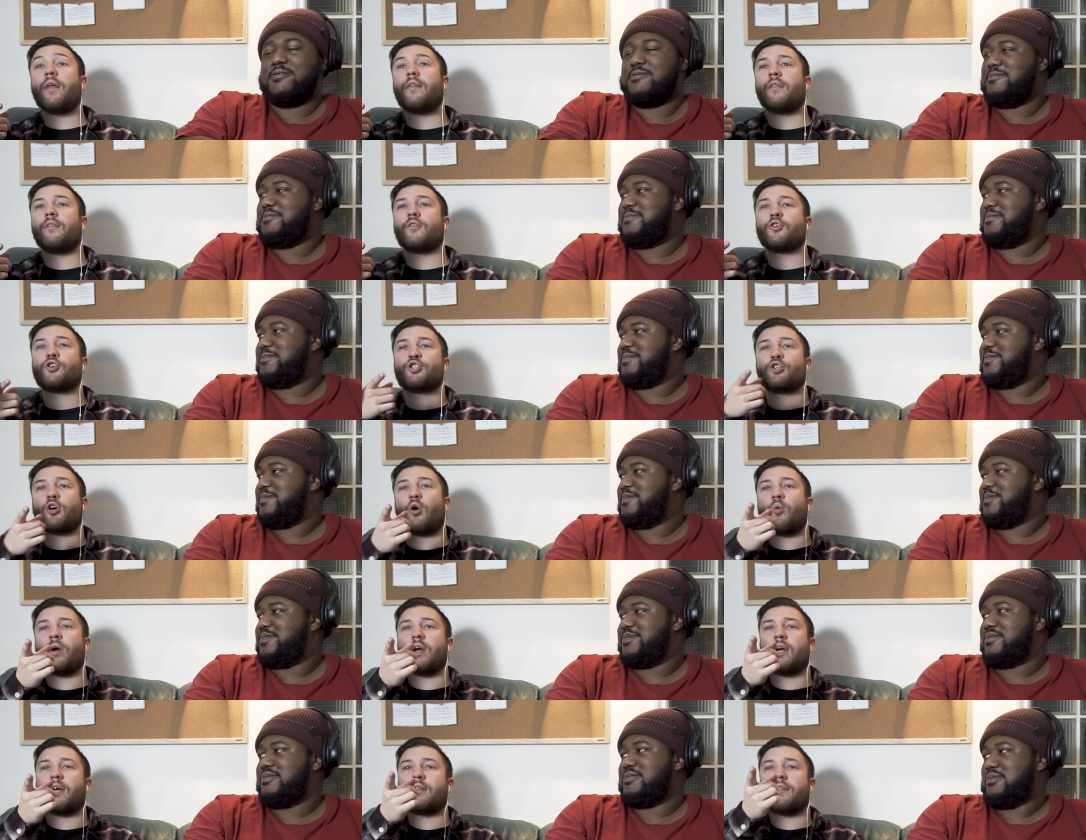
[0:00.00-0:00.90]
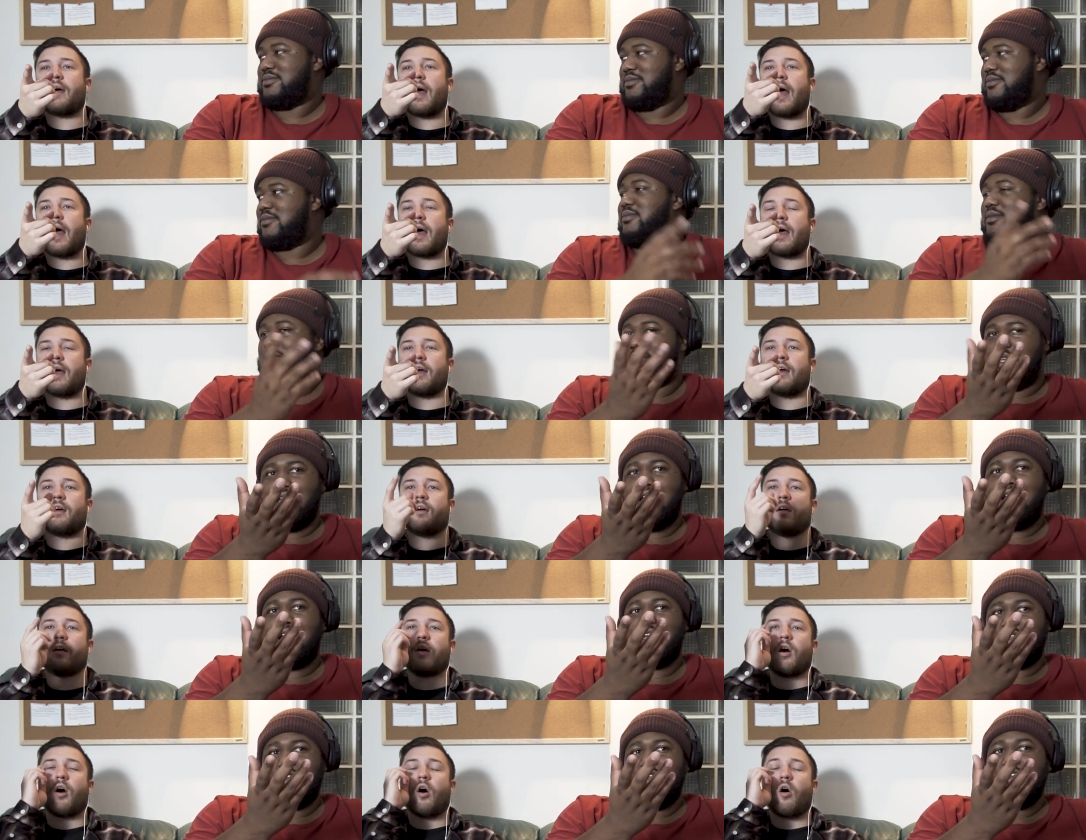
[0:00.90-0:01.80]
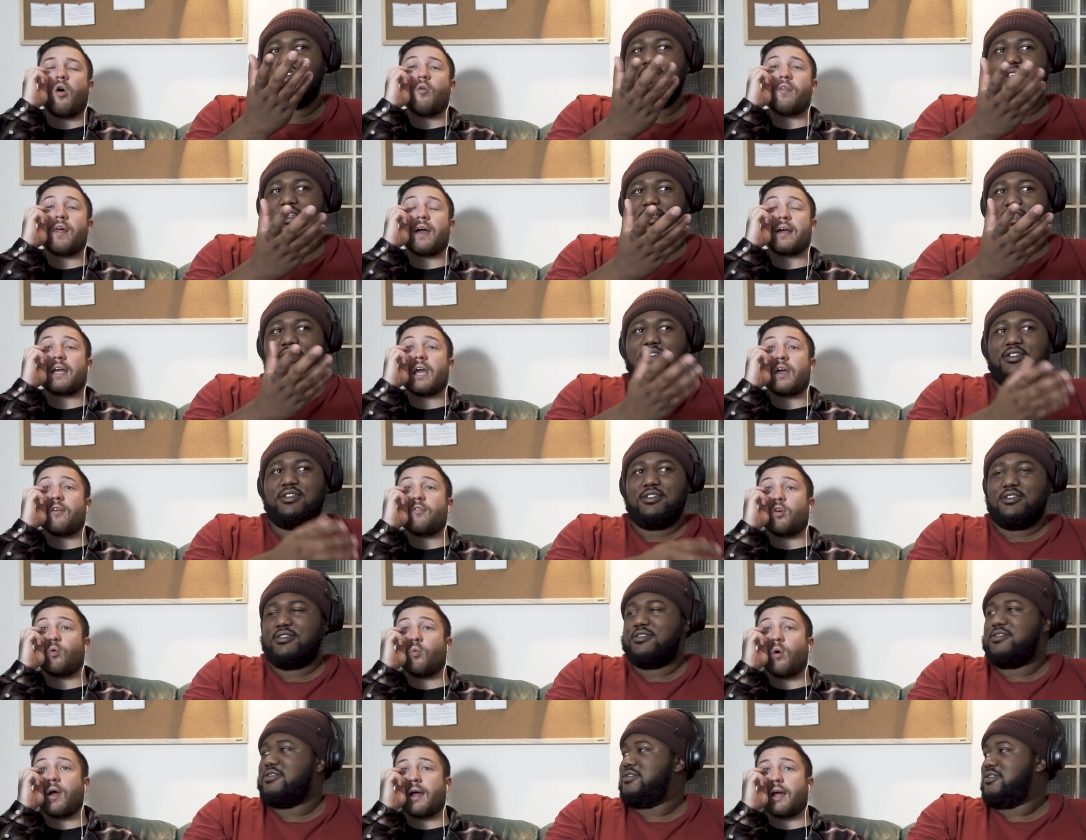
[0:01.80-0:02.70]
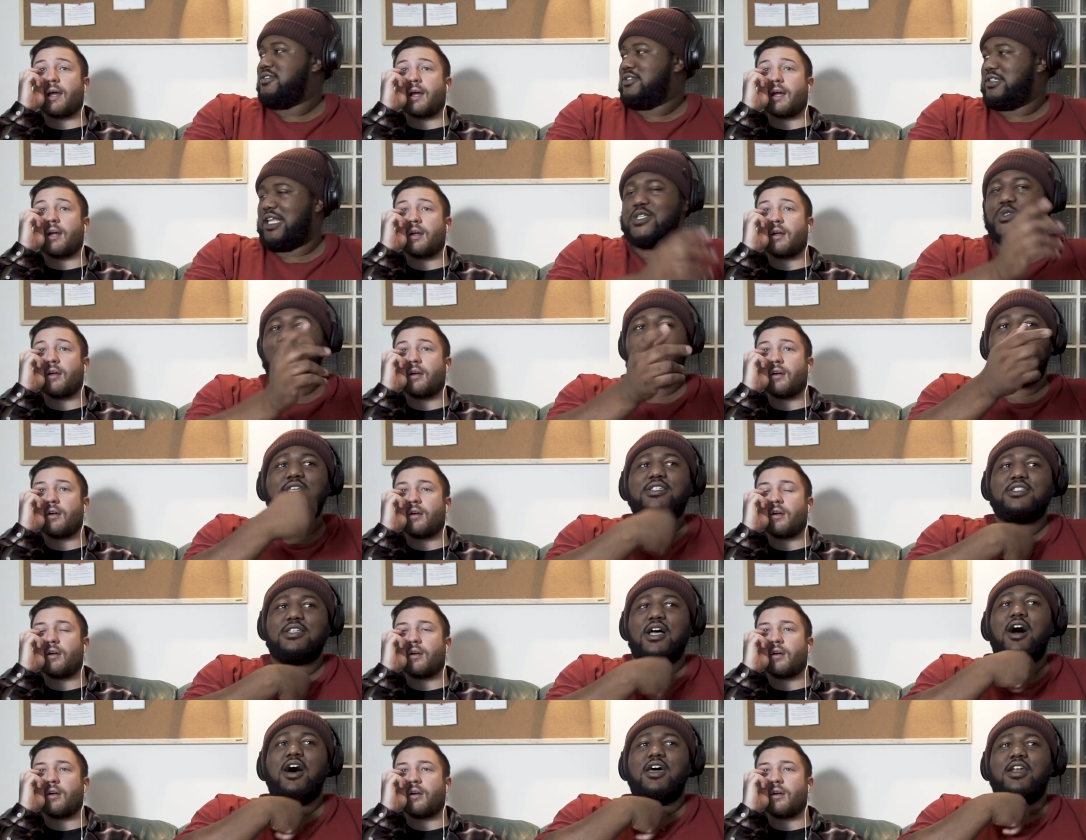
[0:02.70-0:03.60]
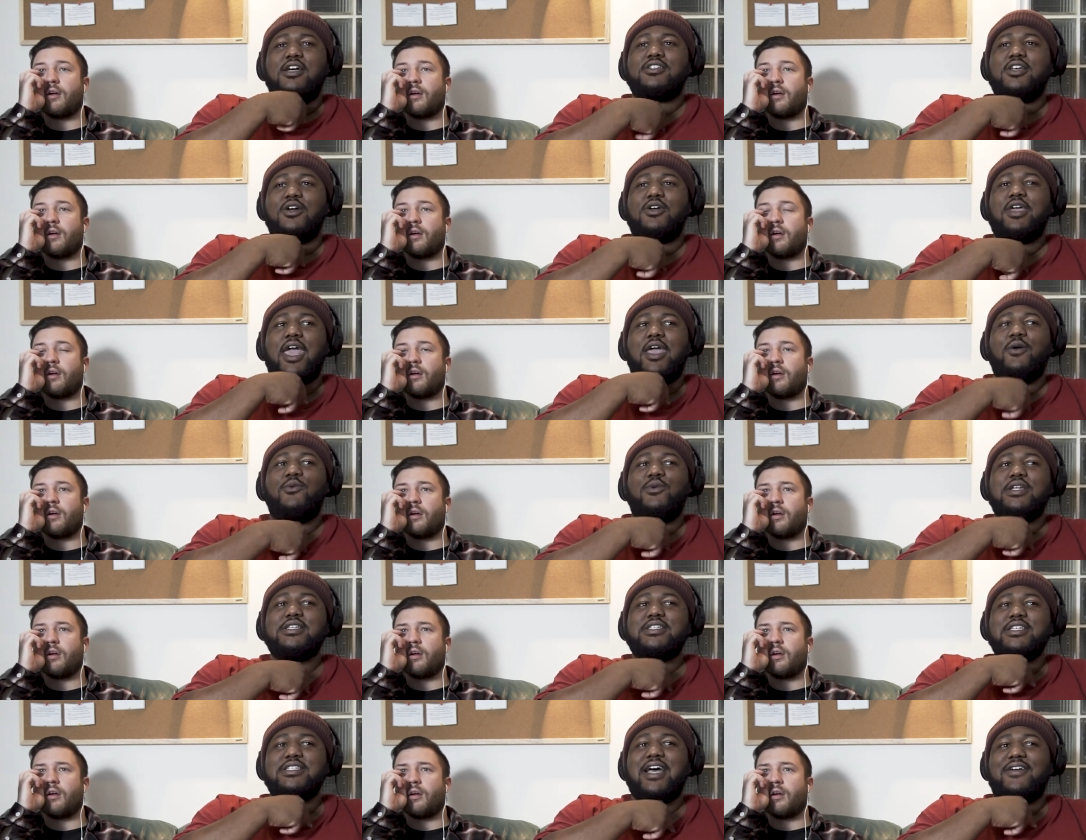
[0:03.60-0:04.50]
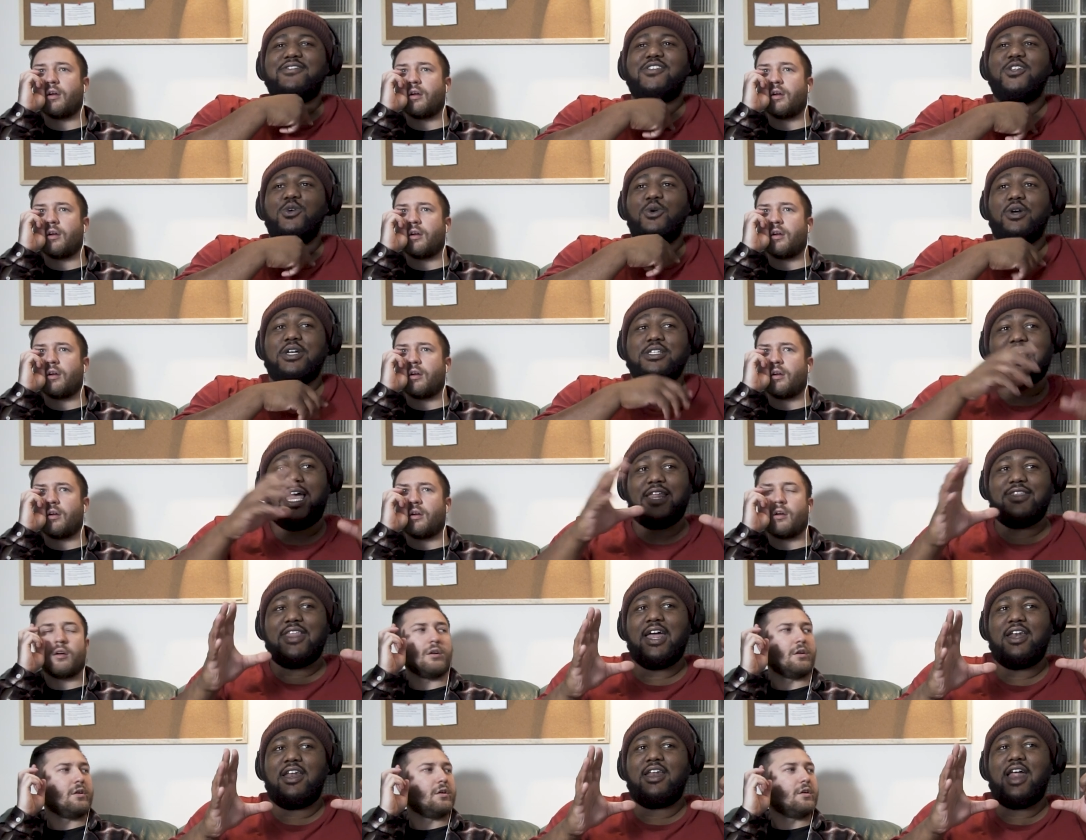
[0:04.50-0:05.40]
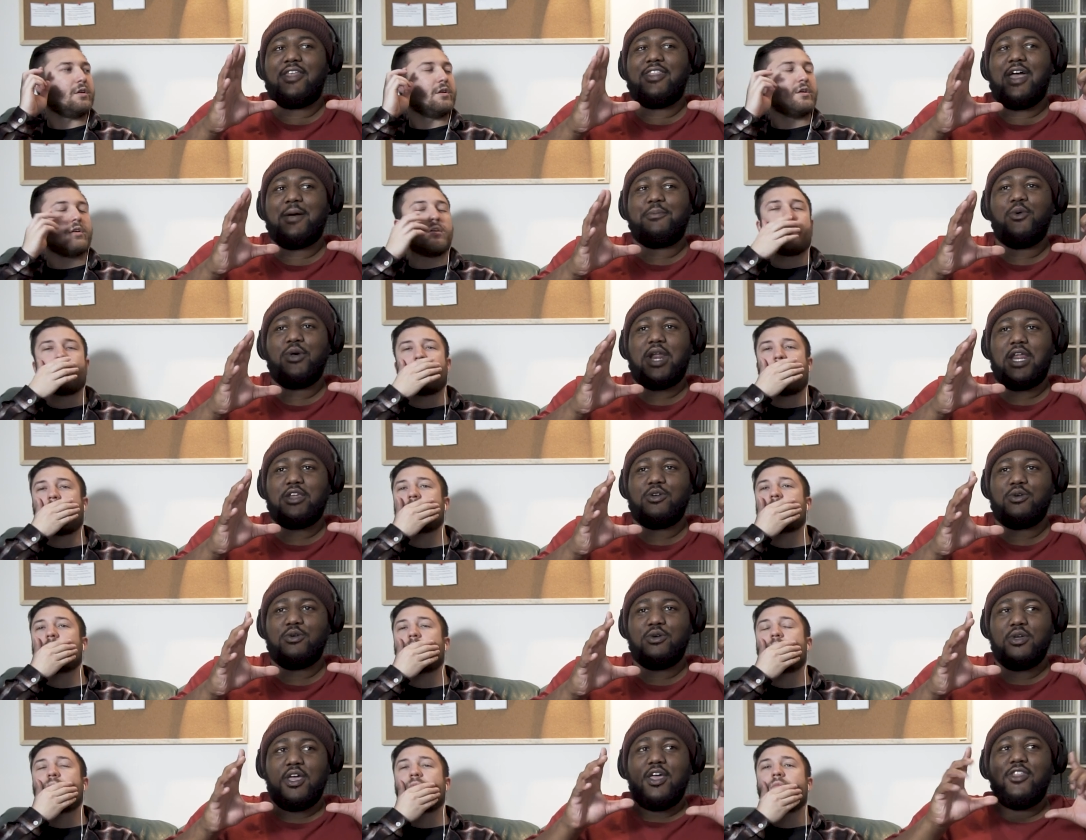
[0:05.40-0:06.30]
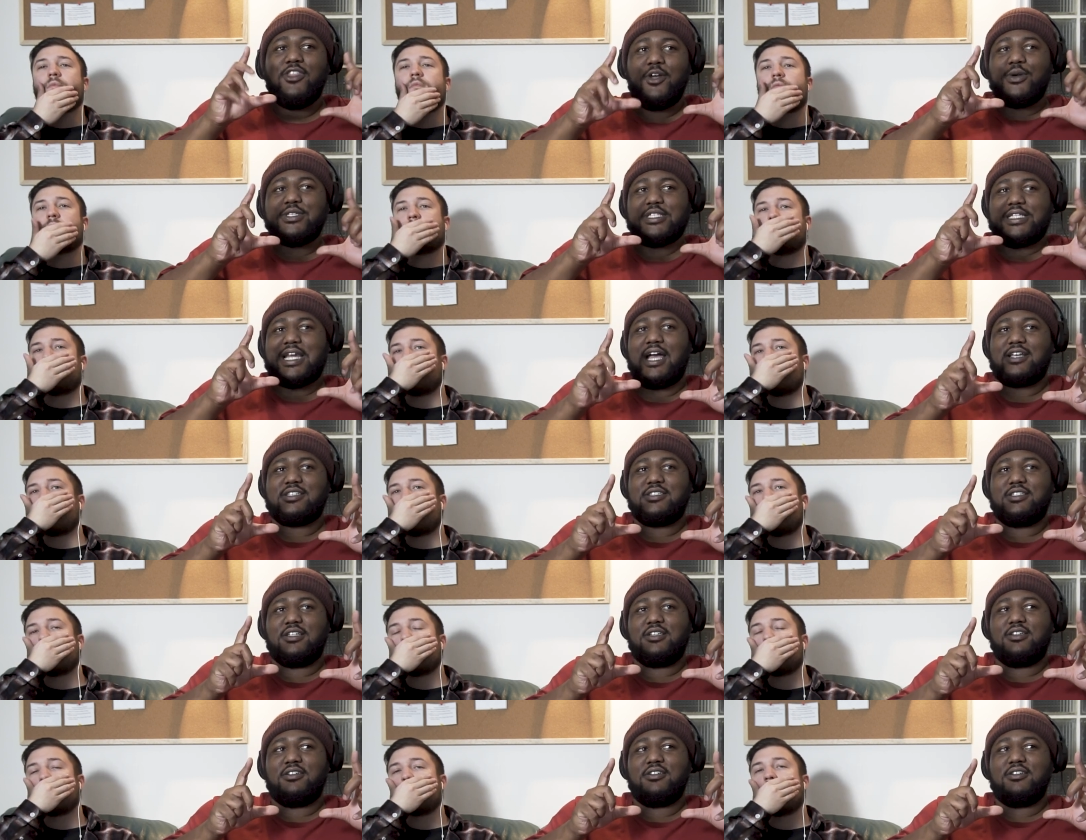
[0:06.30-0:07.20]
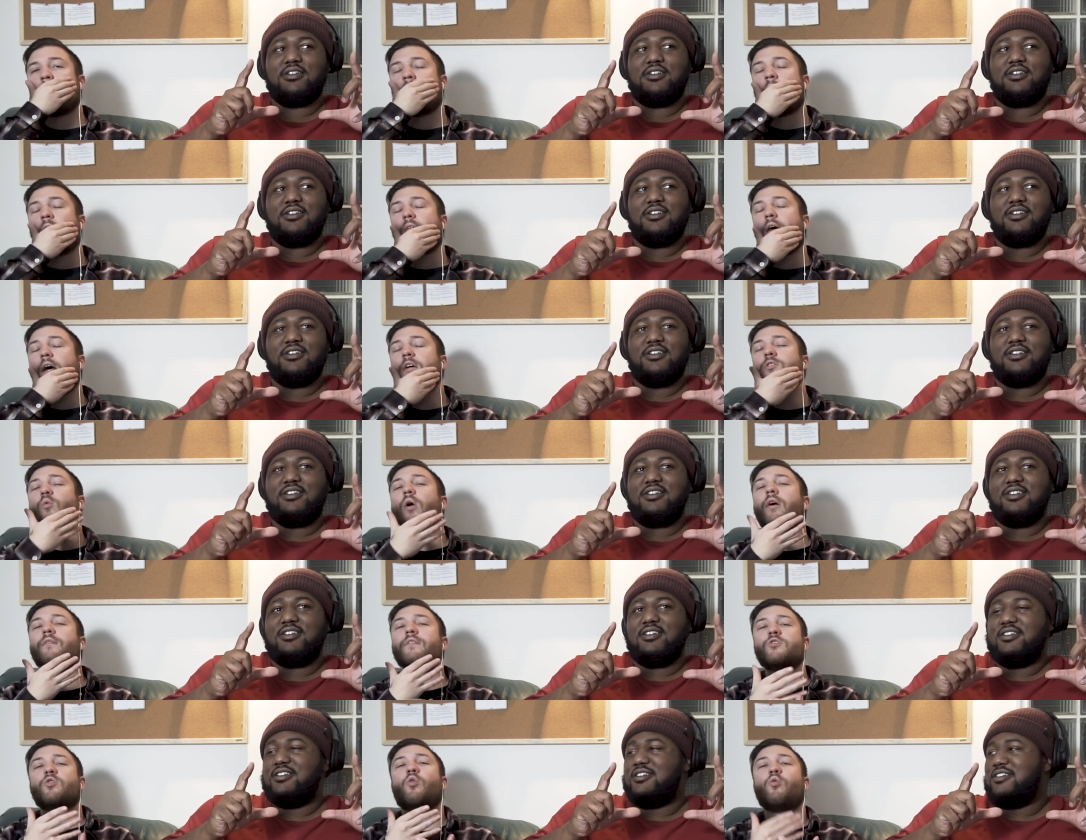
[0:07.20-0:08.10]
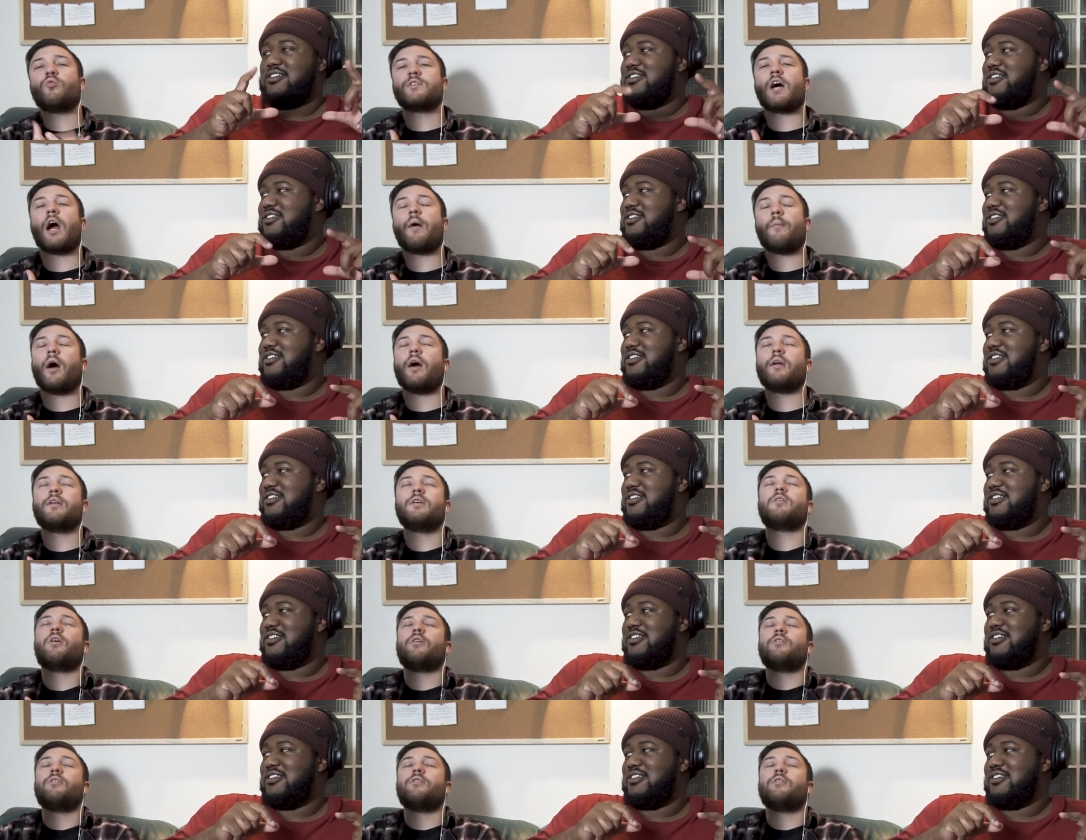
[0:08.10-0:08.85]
Speaker 1: and then they're showing that. Yeah. Oh, that gave it away. That's
Speaker 2: what I saw, and I was like, okay, what does this have to do? Because then at that point, that's, I knew there was an accident.
Speaker 1: That's why this whole time I didn't